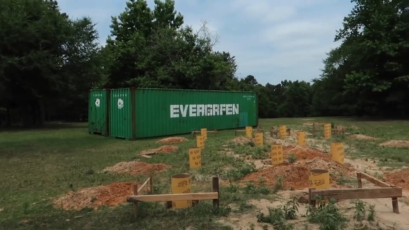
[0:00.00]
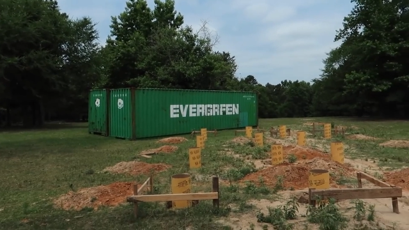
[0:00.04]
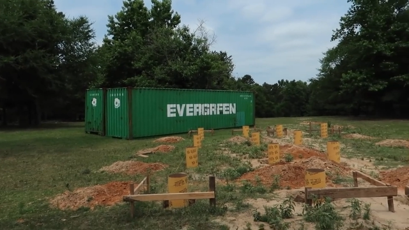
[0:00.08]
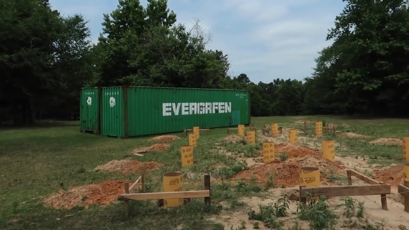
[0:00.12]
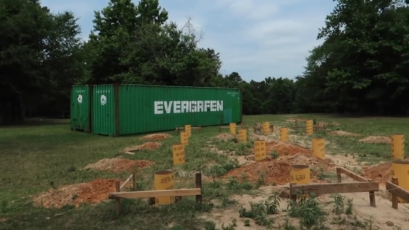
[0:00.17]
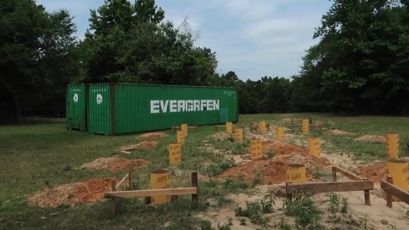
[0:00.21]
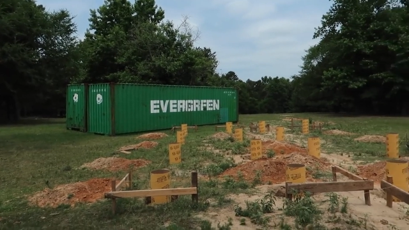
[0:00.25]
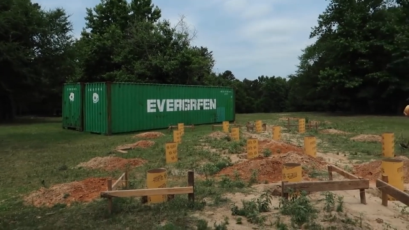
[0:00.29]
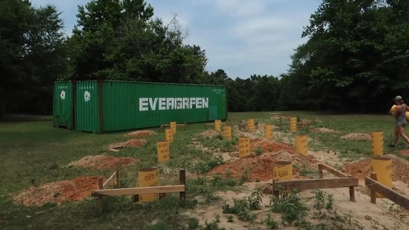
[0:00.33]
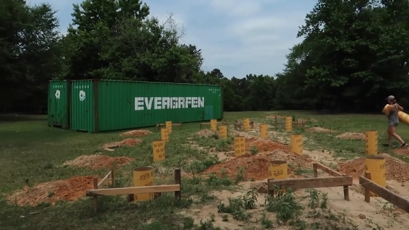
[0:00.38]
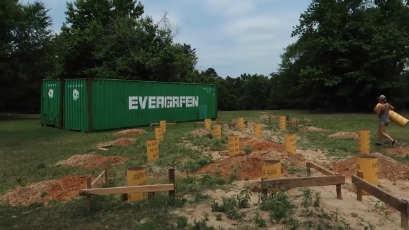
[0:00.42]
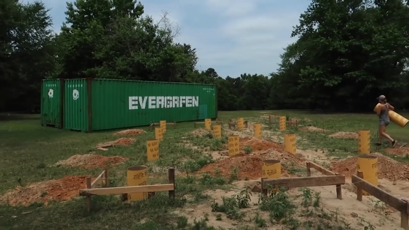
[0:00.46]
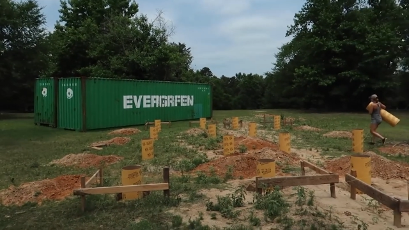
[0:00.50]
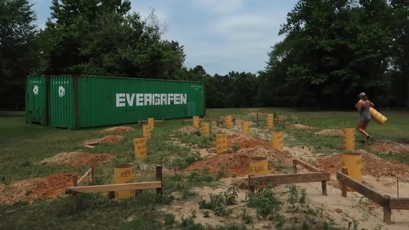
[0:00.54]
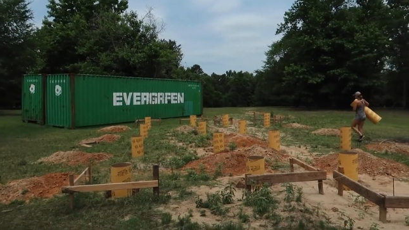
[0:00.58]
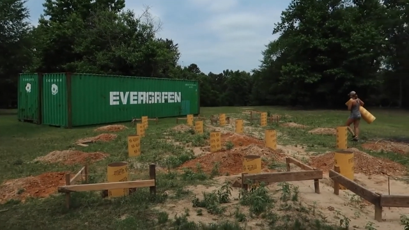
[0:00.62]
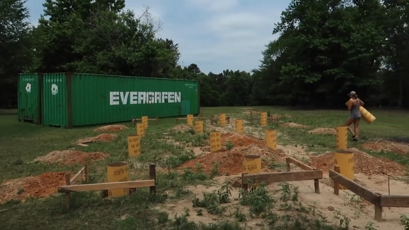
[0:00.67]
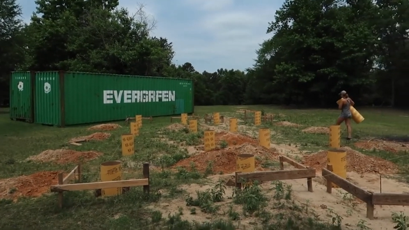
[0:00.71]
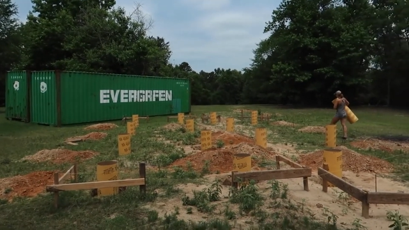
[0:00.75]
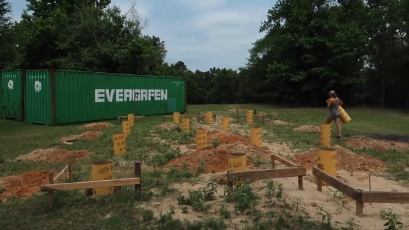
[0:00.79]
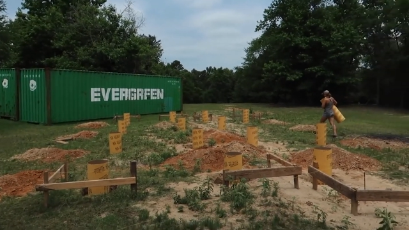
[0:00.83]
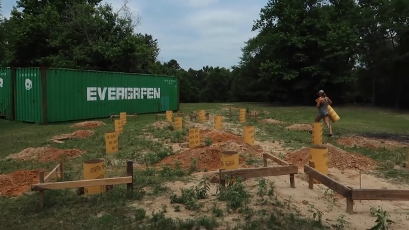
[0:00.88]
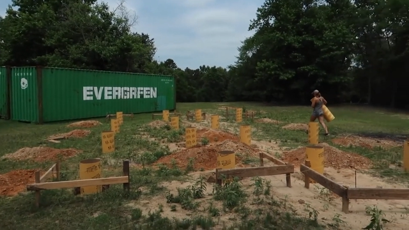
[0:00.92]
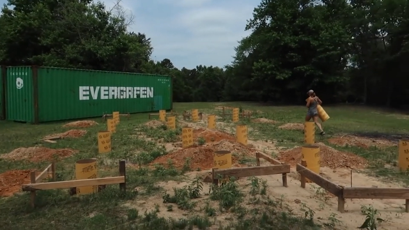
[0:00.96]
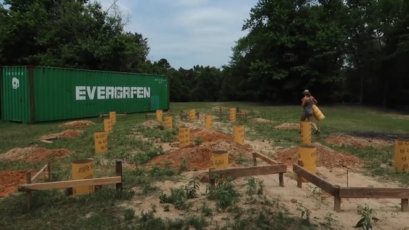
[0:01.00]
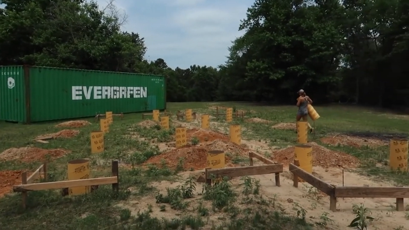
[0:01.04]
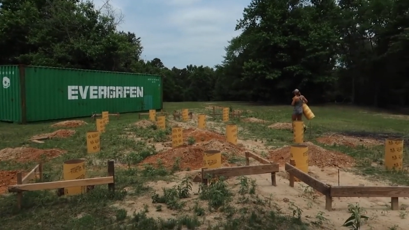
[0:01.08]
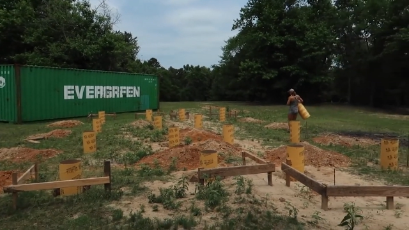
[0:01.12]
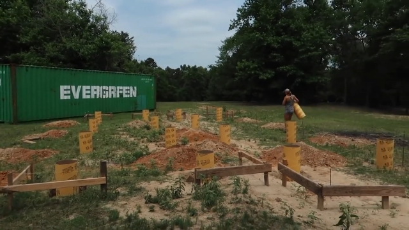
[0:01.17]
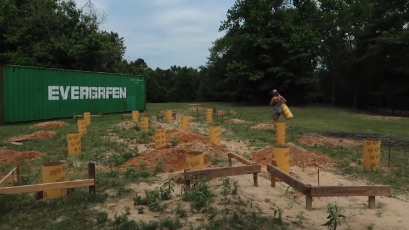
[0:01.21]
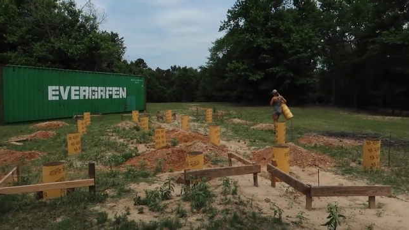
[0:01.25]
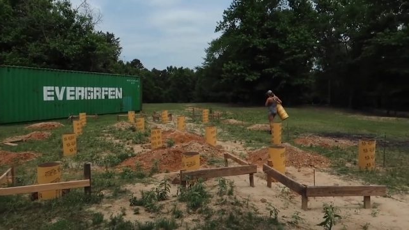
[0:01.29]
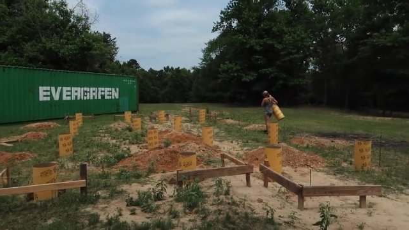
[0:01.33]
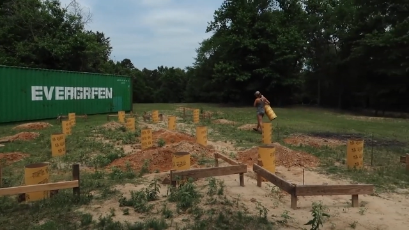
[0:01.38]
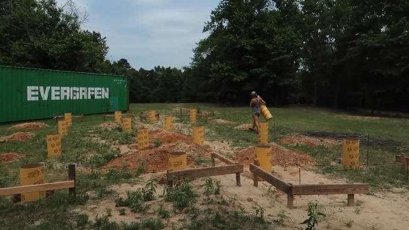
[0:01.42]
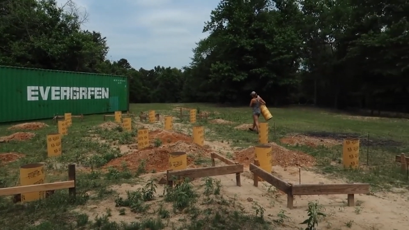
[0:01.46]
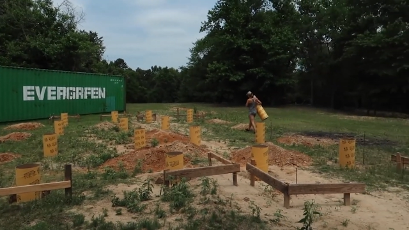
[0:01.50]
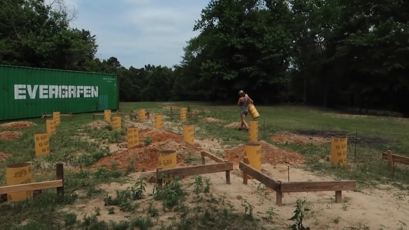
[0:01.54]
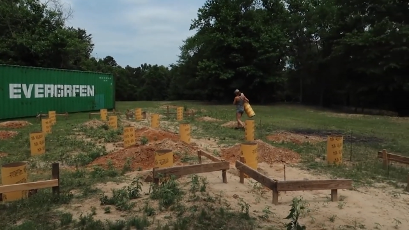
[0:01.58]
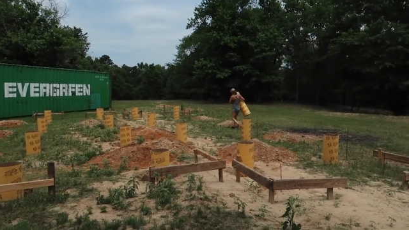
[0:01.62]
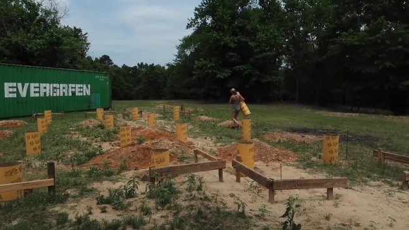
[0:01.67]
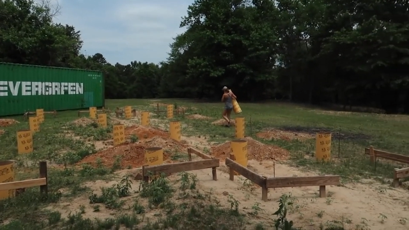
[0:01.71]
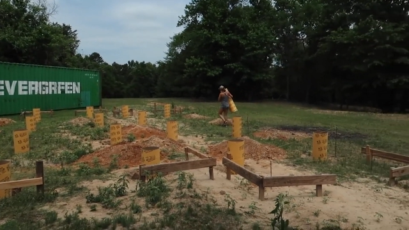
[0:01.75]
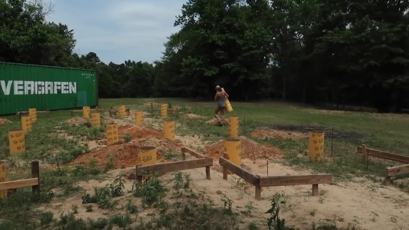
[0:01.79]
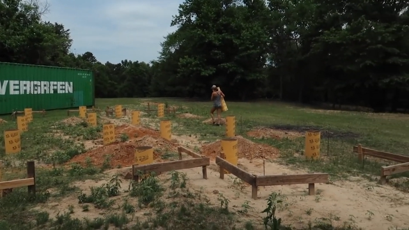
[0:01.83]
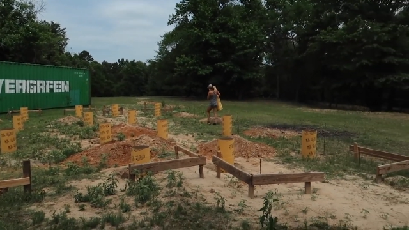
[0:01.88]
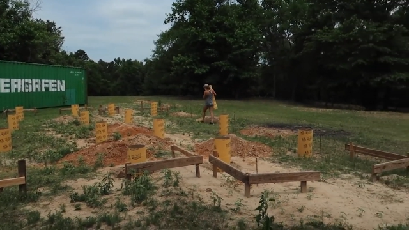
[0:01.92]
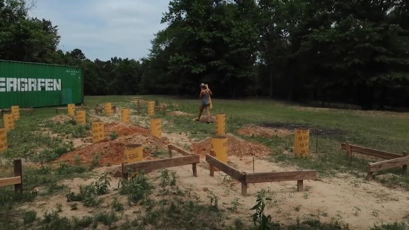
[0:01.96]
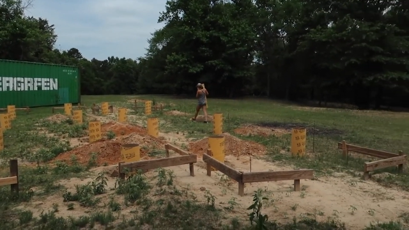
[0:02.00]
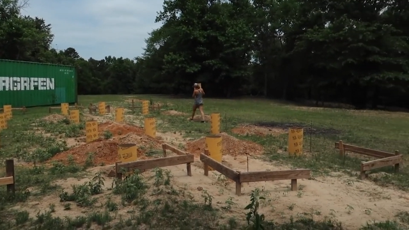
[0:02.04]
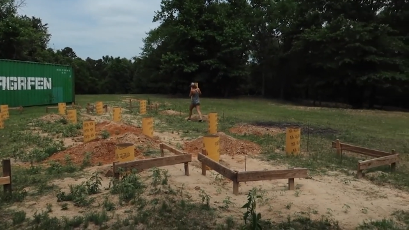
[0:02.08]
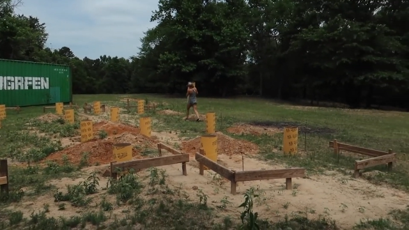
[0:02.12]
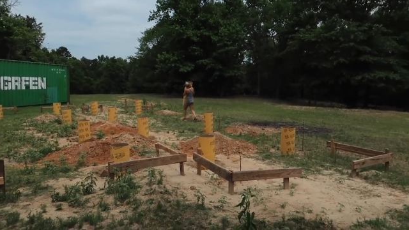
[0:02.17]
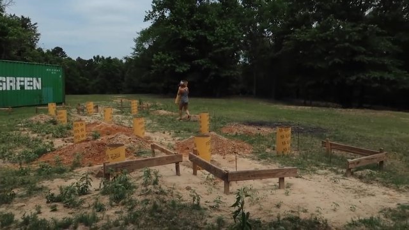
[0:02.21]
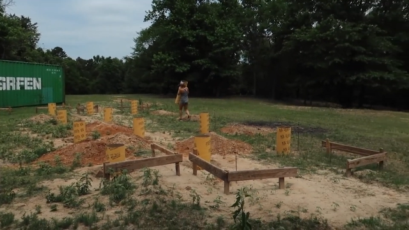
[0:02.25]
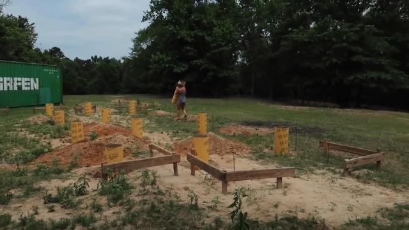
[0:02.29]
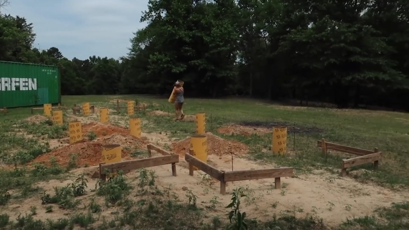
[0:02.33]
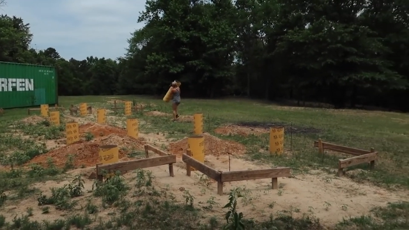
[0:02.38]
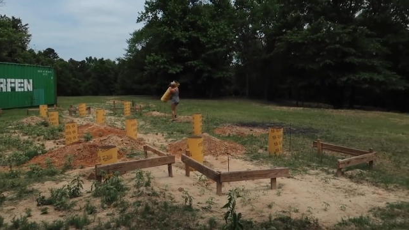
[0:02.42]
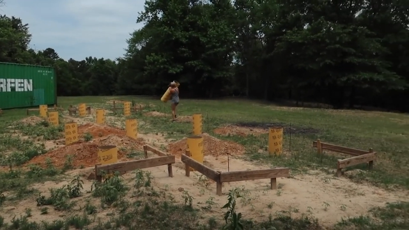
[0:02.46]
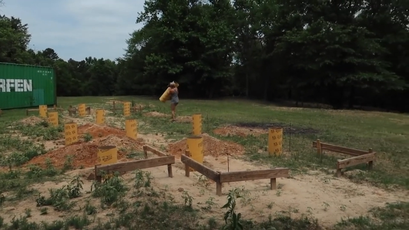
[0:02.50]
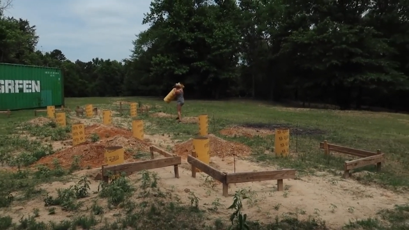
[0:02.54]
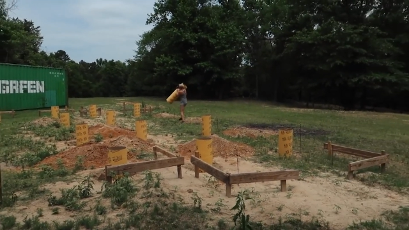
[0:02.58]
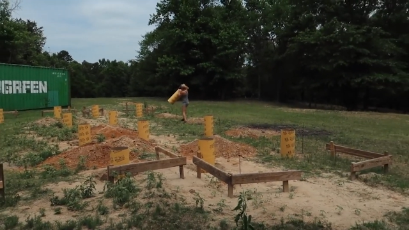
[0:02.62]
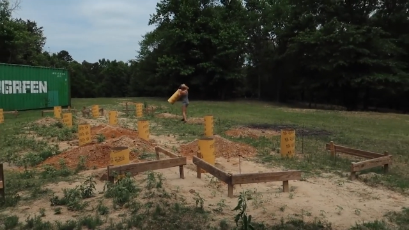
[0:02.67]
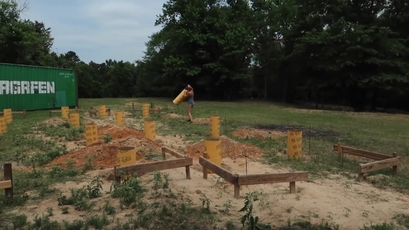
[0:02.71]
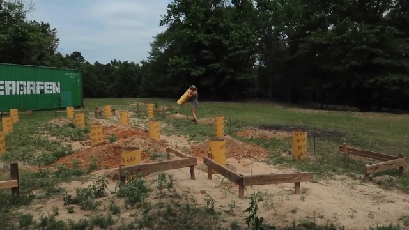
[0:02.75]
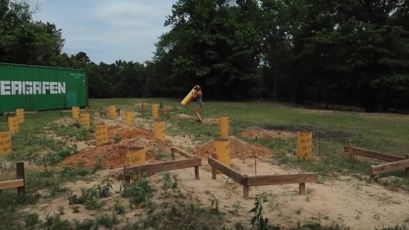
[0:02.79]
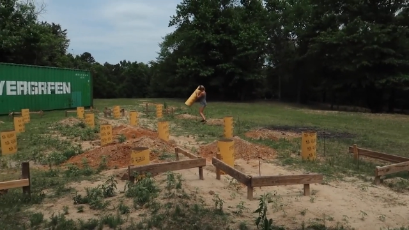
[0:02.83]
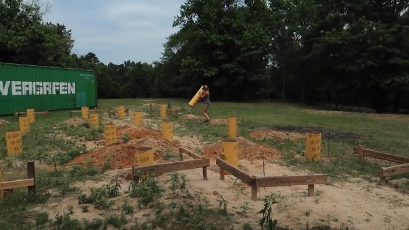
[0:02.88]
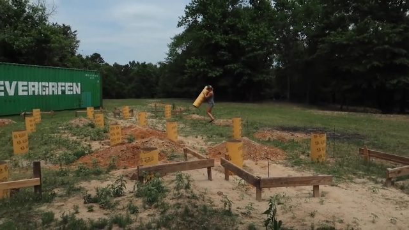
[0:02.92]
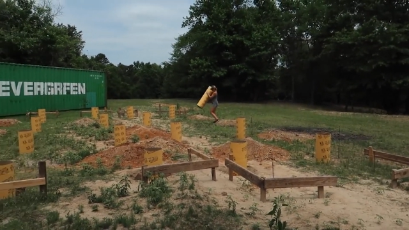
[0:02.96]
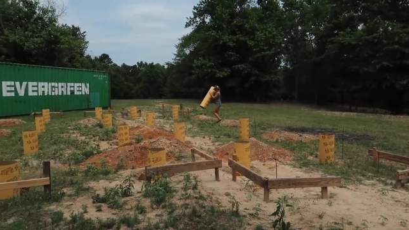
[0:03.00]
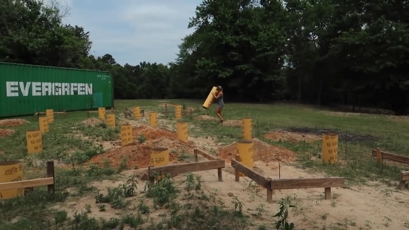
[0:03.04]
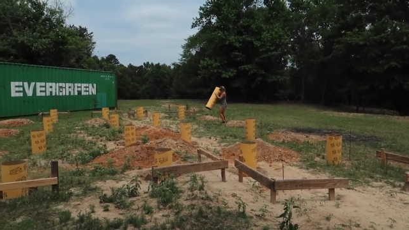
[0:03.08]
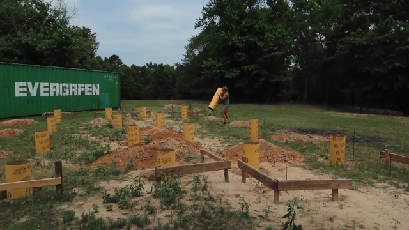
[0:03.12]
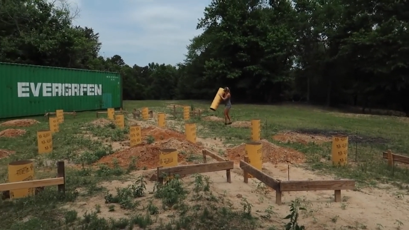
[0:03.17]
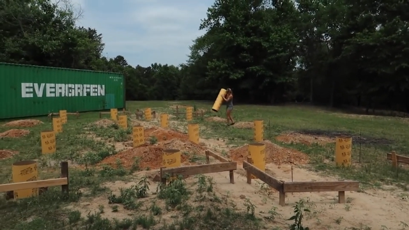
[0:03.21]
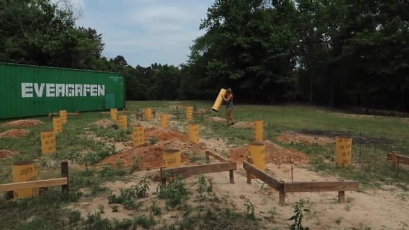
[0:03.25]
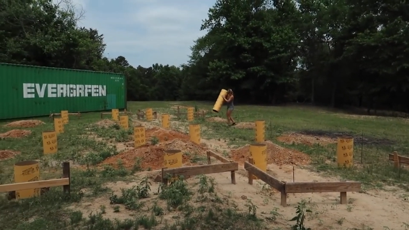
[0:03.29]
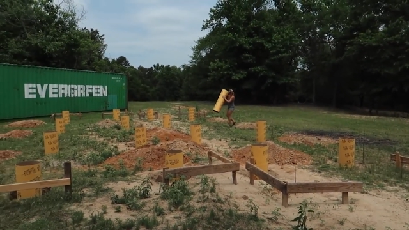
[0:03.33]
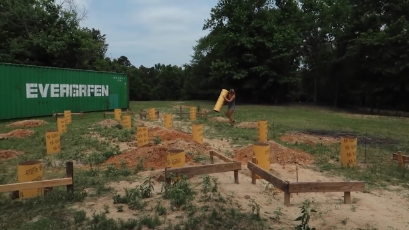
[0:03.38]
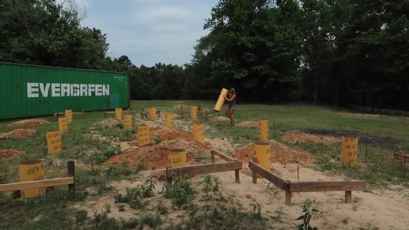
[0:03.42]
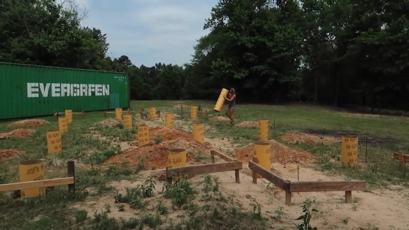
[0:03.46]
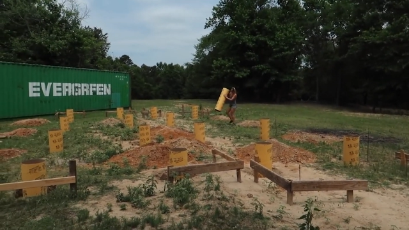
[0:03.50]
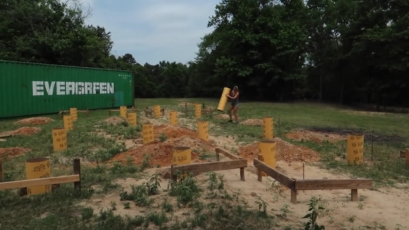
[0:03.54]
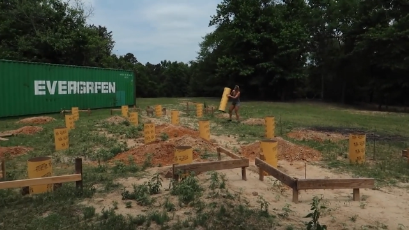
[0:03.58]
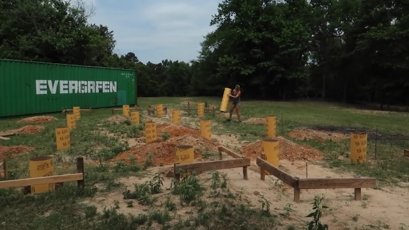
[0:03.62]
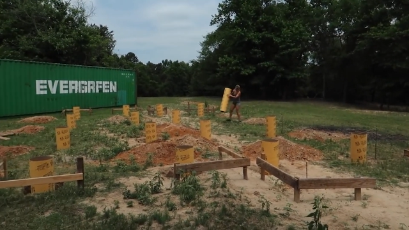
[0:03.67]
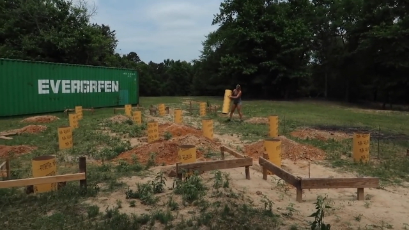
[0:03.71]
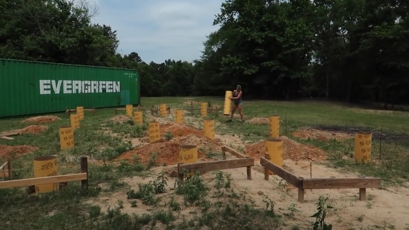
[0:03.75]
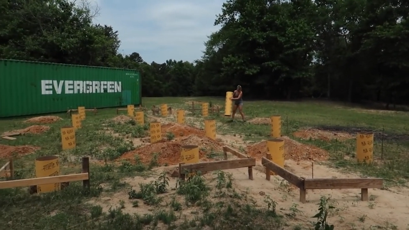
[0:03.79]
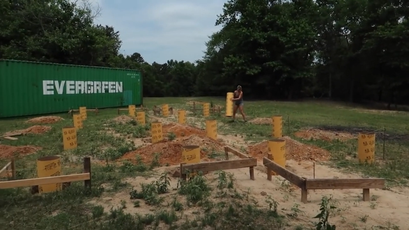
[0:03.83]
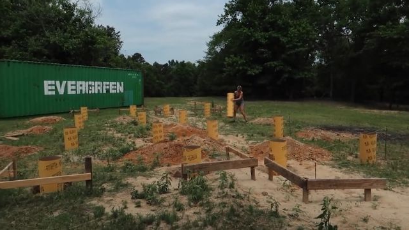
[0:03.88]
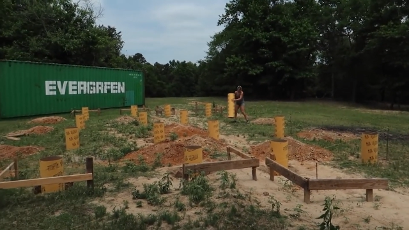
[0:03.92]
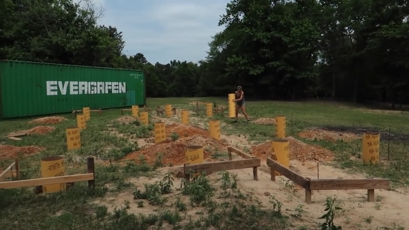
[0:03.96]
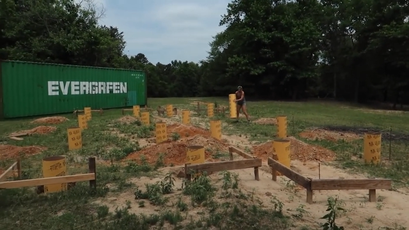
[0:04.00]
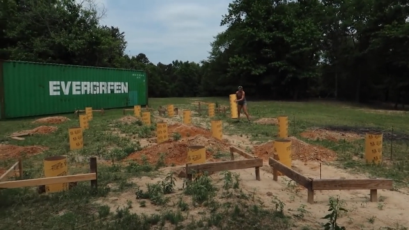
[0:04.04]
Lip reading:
Nobody's mouth can be seen.